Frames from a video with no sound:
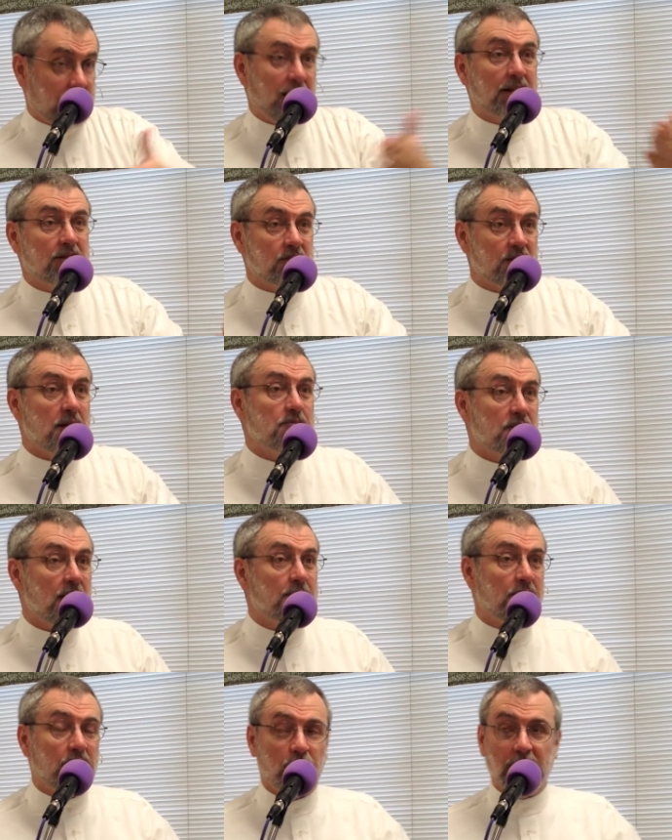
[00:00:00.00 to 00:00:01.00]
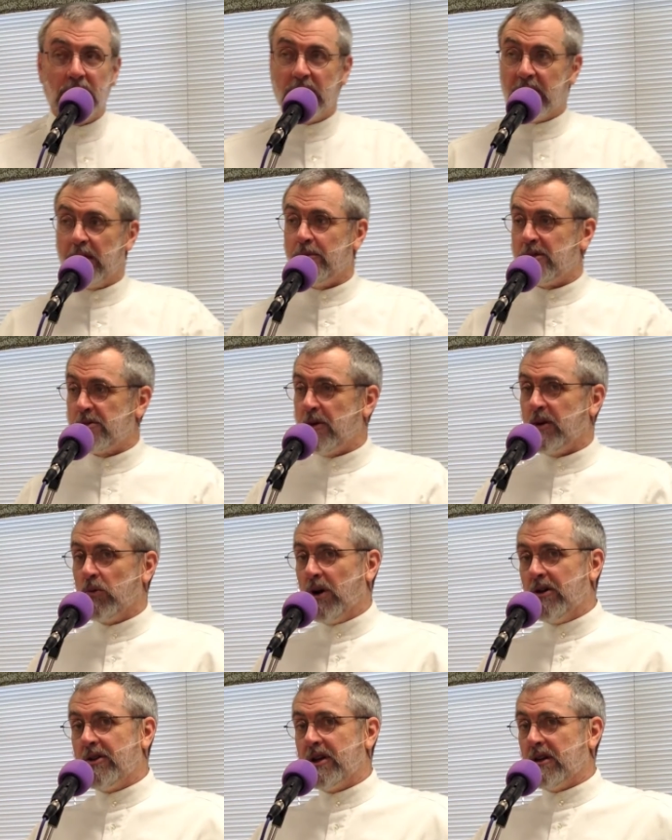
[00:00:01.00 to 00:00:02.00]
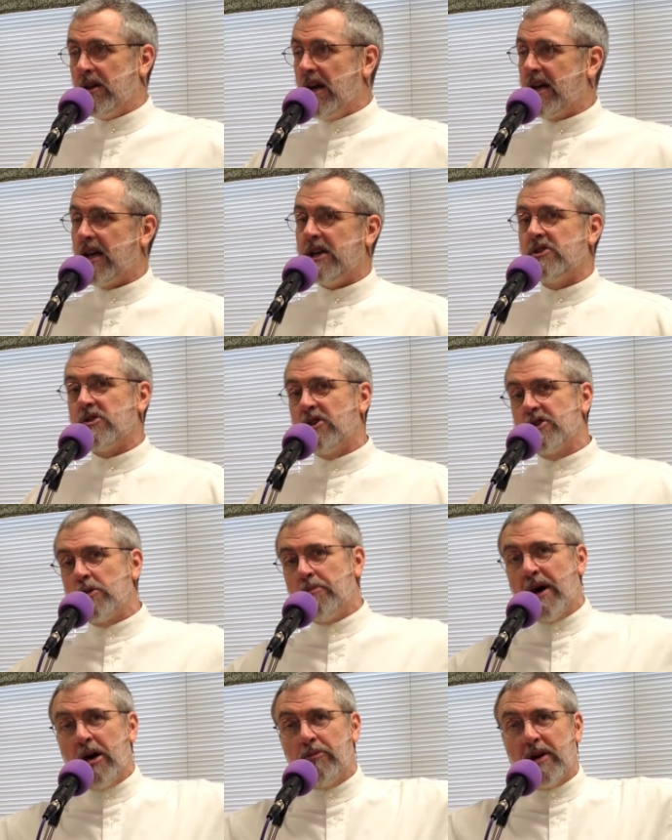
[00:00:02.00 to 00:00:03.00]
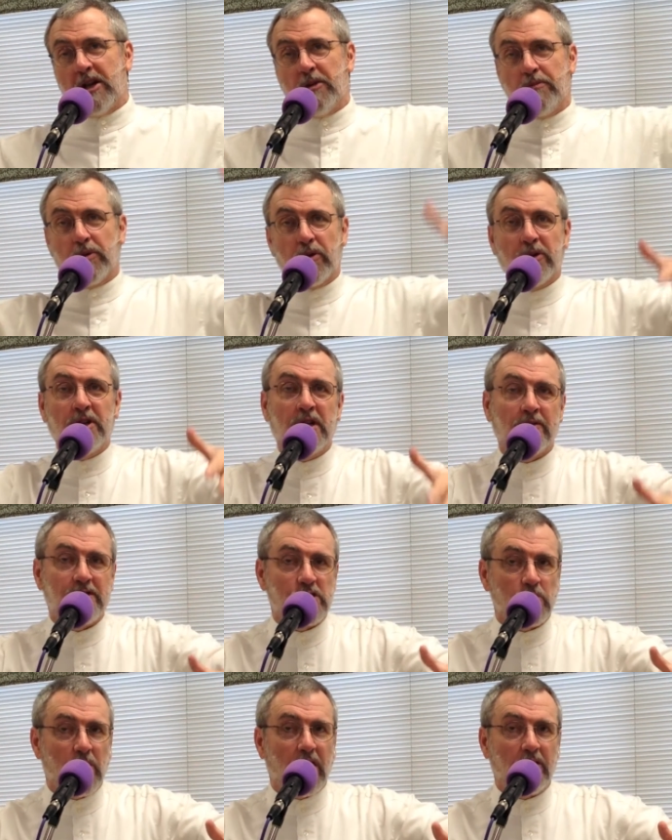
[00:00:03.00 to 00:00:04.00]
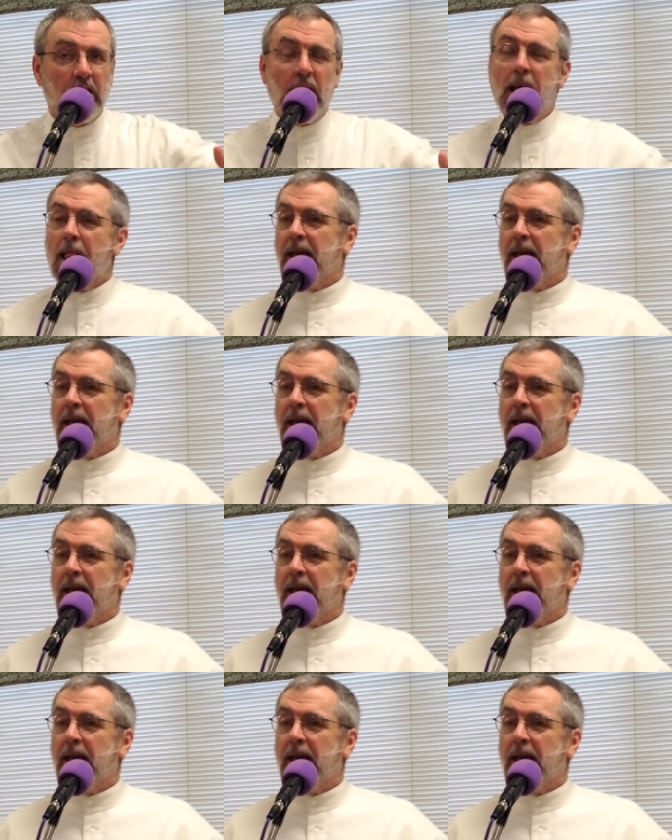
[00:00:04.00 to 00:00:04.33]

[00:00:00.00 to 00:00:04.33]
at the same time that we look at him as being wealthy and lucky. He's also bound by the burden of his wealth.